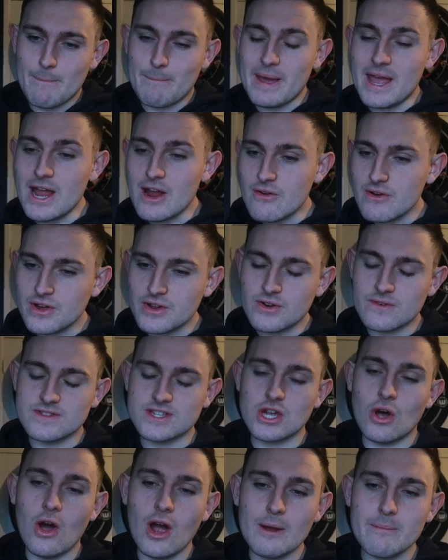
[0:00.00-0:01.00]
period of
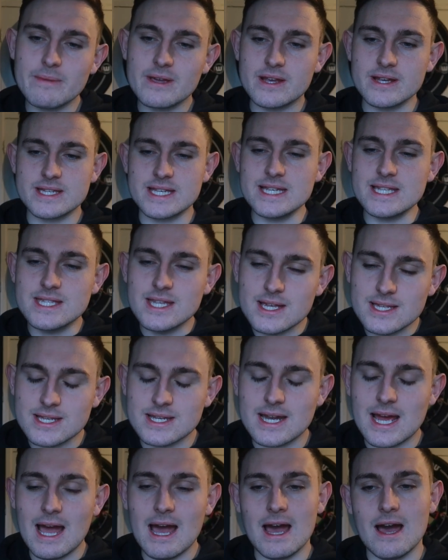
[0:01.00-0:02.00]
time because he
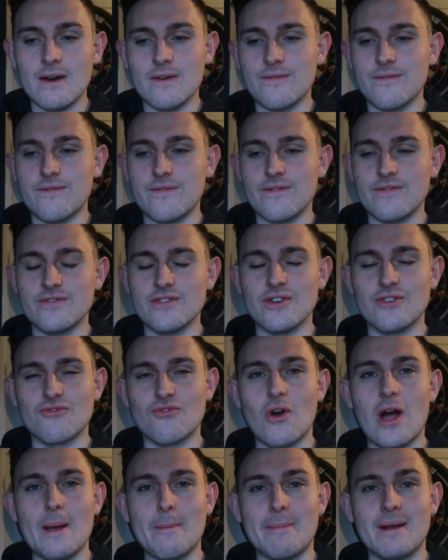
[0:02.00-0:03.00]
doesn't have the
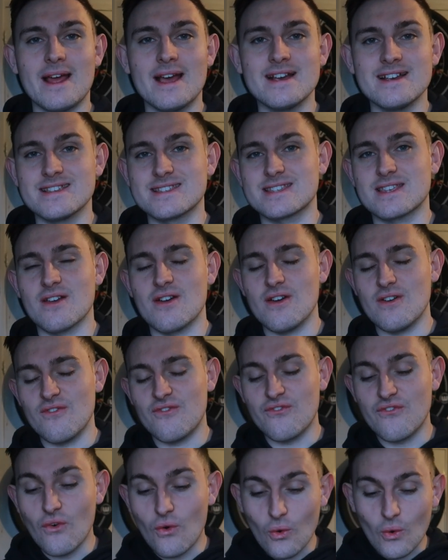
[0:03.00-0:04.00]
right players
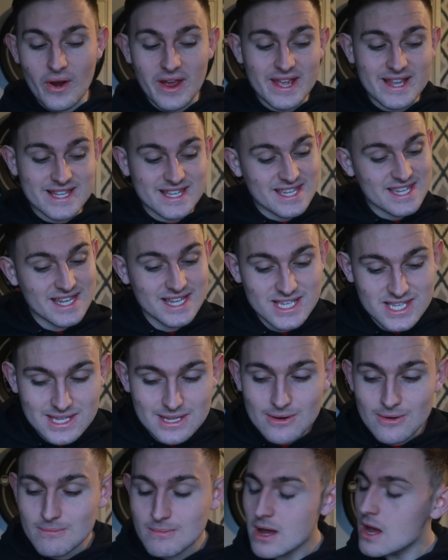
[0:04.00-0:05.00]
for his
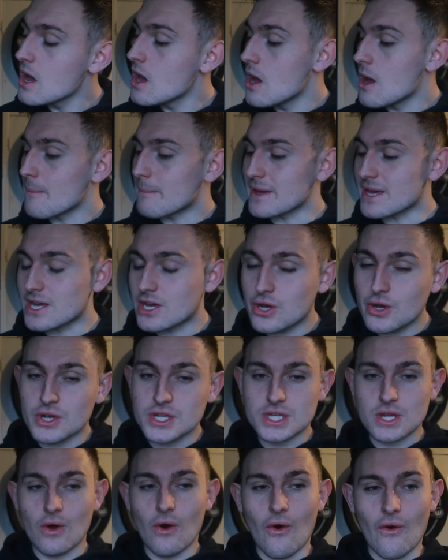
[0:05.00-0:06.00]
system
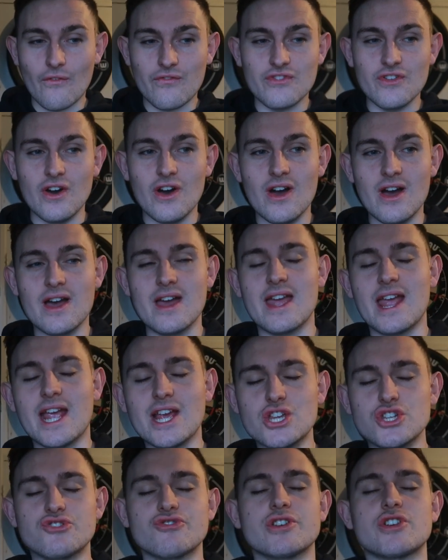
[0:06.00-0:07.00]
because of the
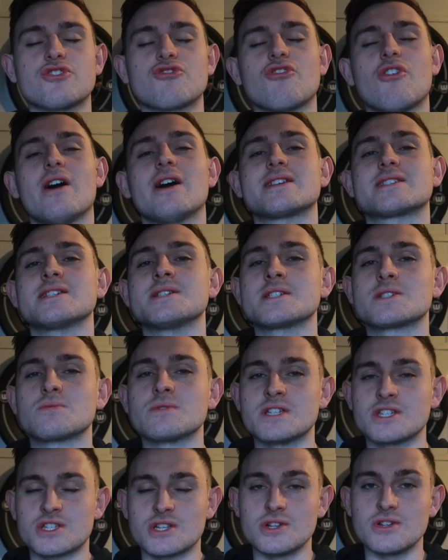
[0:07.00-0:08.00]
injury crisis
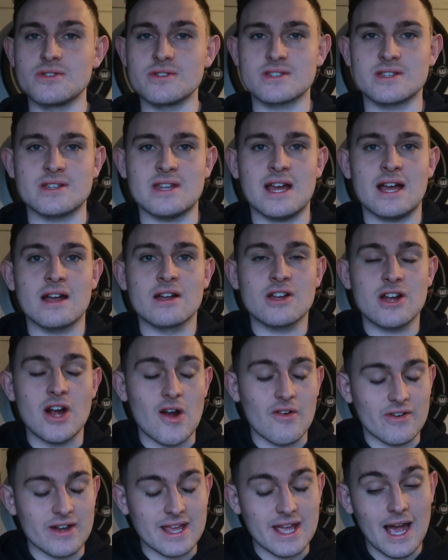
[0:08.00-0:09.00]
which Luton
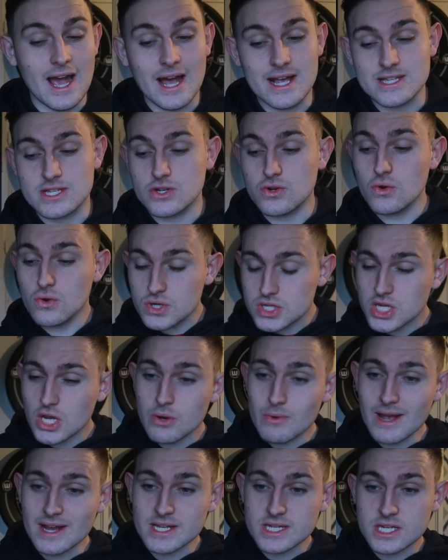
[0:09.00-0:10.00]
currently has, and
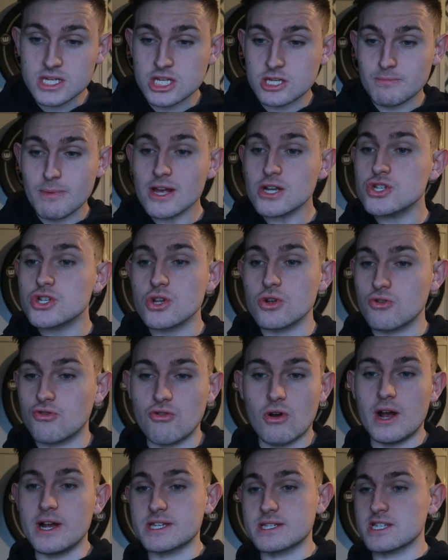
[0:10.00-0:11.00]
also a suspension
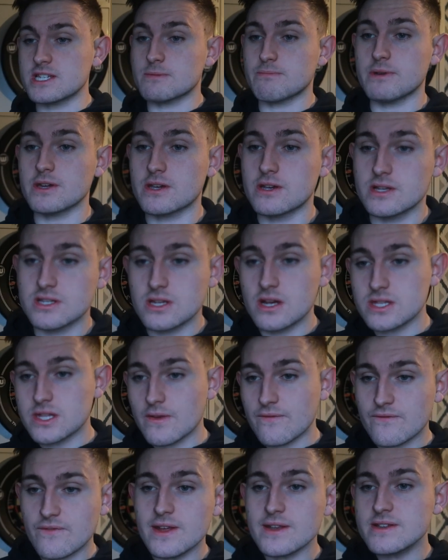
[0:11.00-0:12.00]
crisis because our
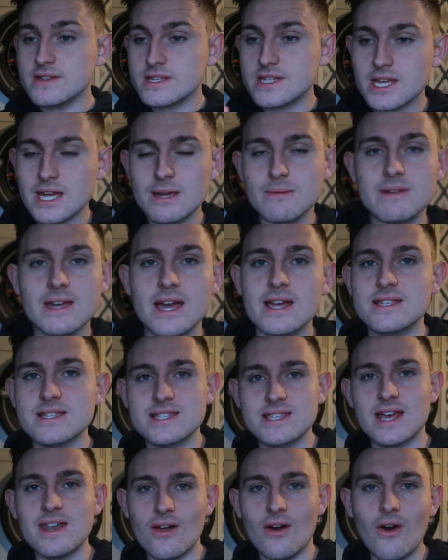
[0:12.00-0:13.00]
defenders keep getting
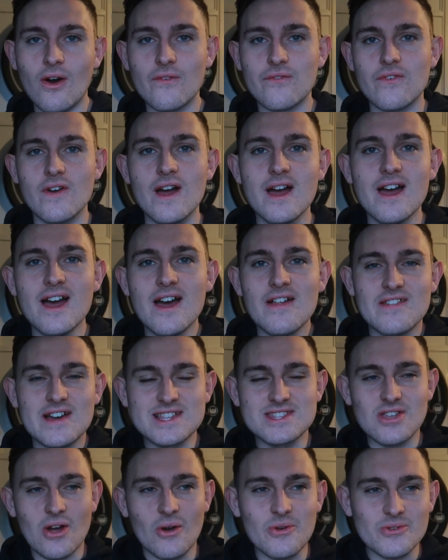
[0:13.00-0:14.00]
sent off.
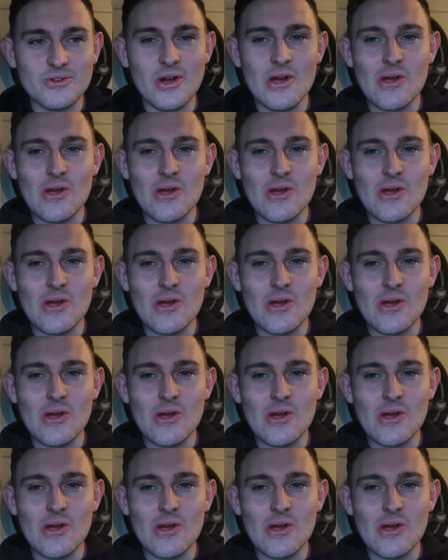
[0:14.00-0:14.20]
They don't